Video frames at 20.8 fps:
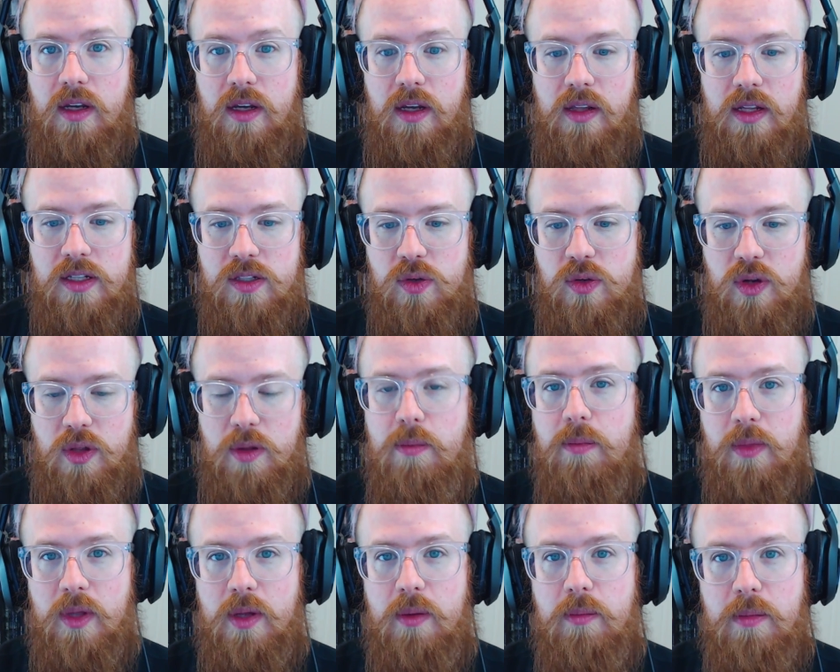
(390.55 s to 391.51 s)
That's sort
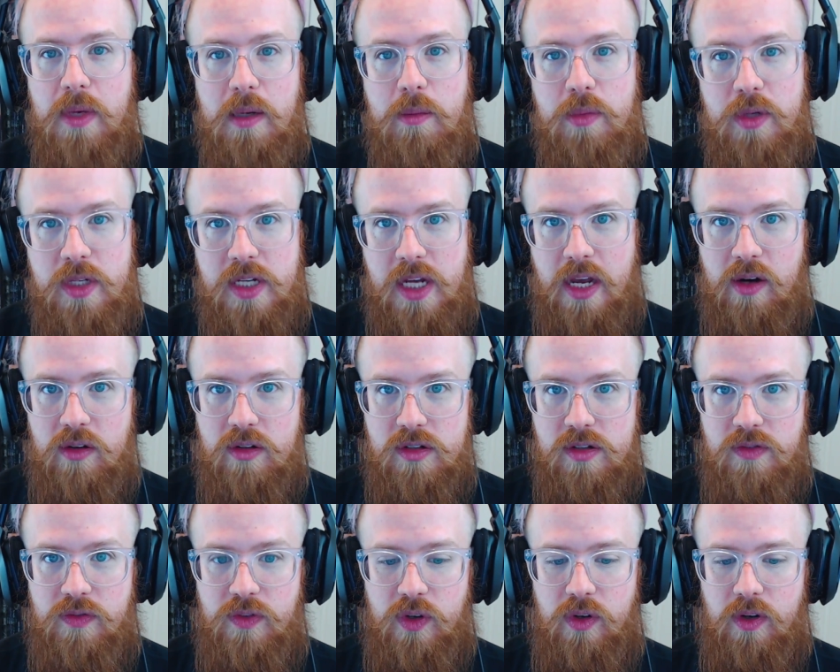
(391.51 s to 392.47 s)
of the meat and potatoes
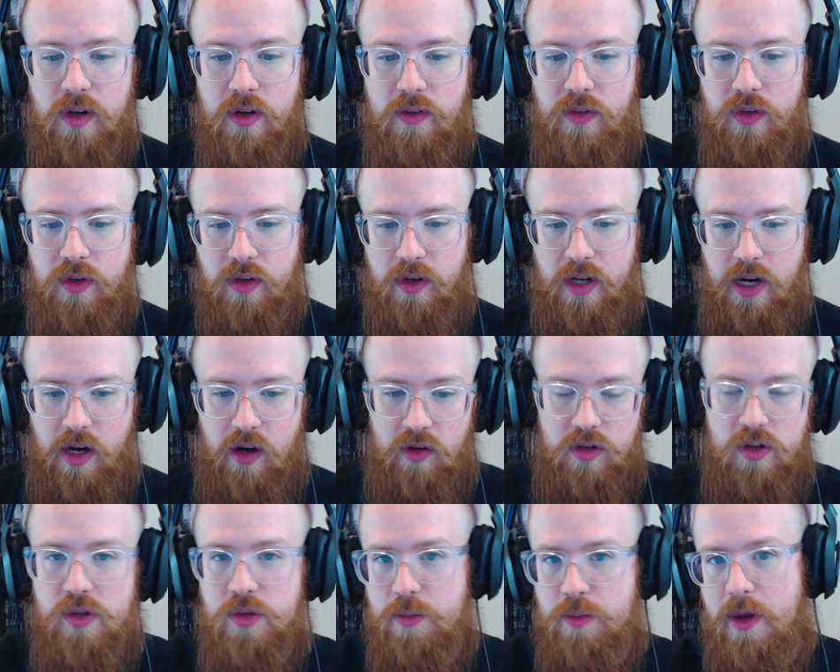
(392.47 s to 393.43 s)
of your
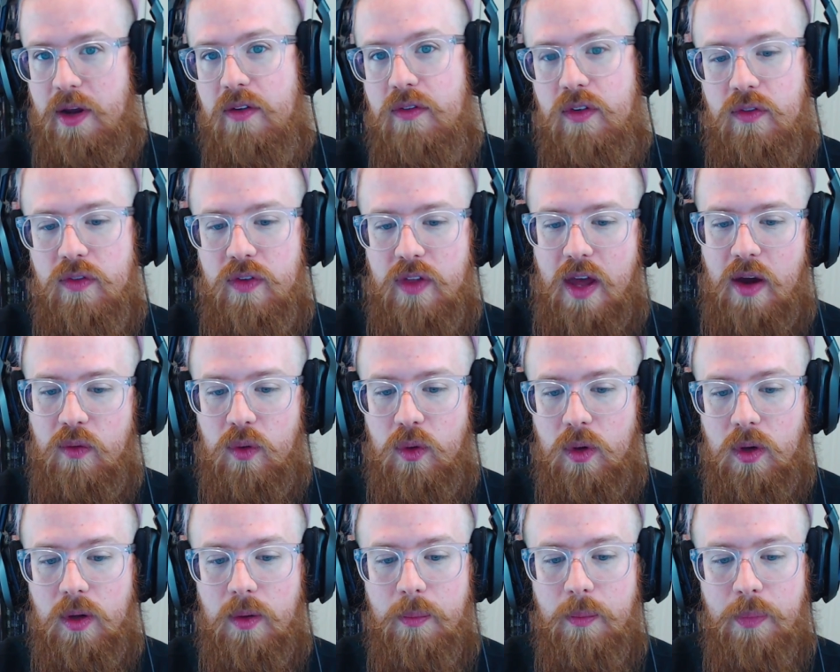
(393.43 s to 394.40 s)
character's benefit for that
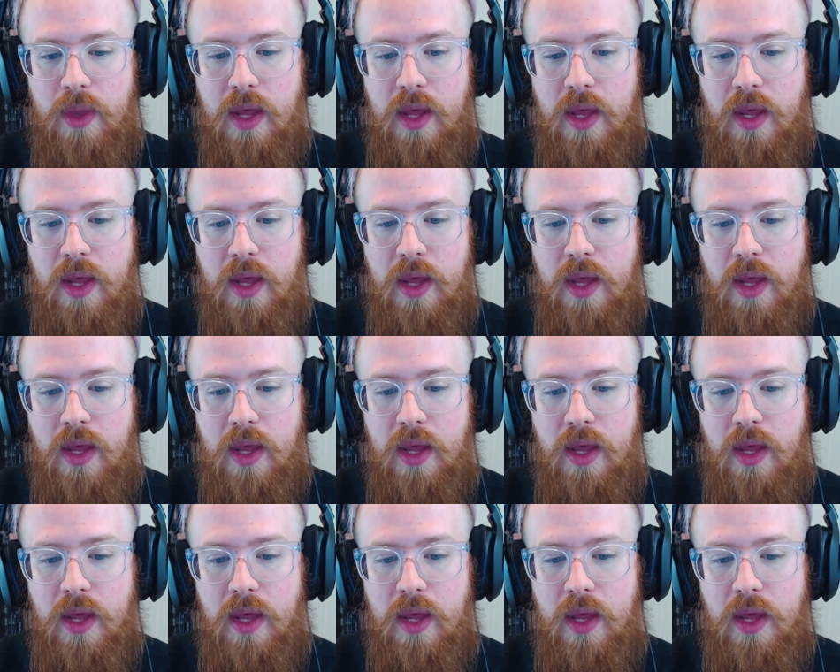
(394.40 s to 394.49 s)
roll.